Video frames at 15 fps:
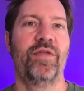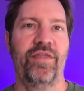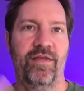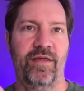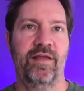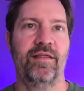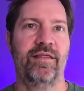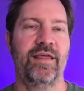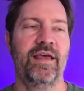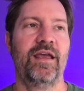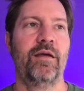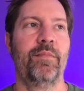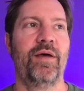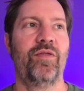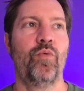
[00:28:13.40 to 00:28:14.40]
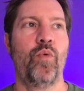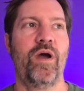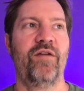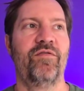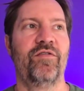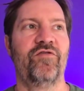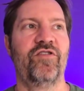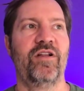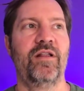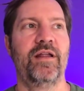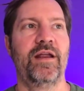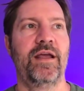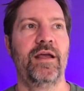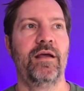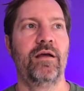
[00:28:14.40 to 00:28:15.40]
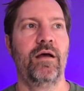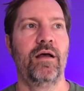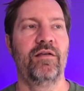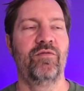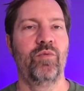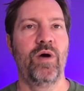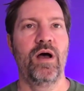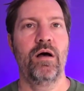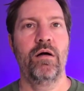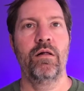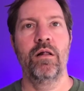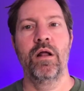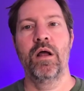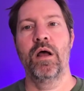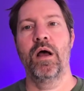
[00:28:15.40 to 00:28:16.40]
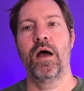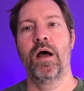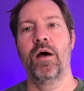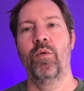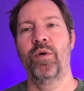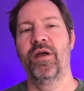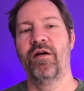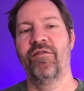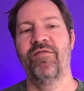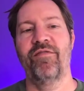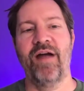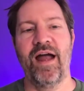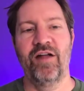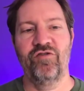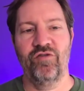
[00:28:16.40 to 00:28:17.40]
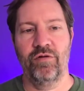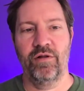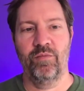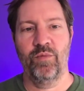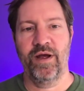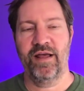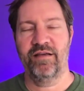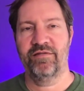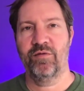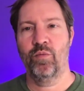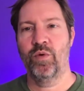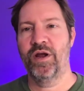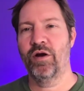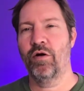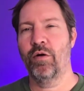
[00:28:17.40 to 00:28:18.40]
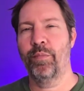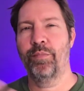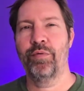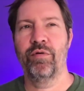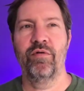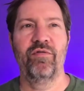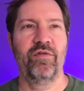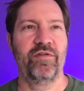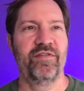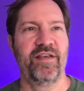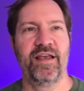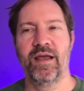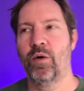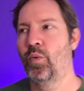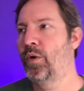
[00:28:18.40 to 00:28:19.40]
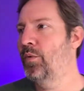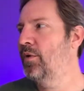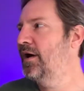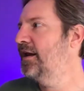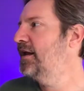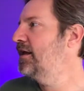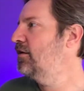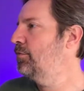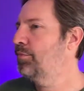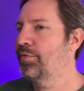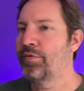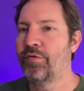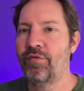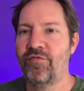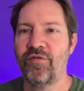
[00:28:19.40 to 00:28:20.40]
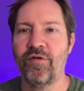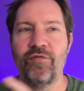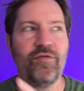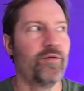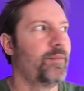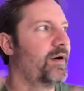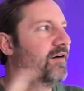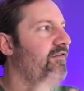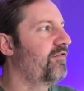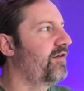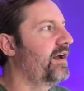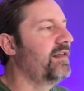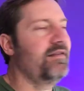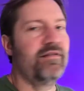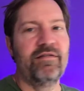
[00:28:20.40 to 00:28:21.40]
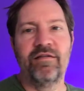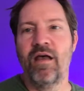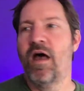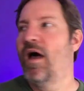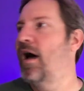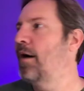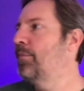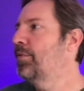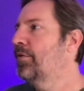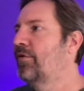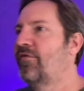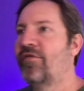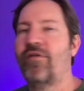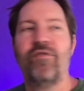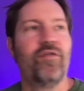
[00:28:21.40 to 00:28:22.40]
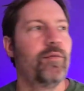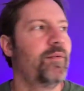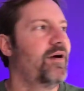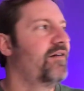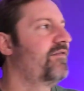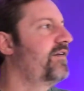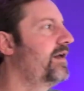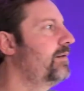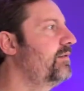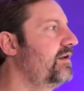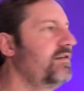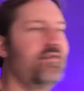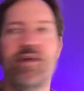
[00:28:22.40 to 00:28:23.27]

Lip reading: in thinking about the white fragility as well, we are fragile in ways. We are approval seeking. We want to get approval from our friends, approval from our families,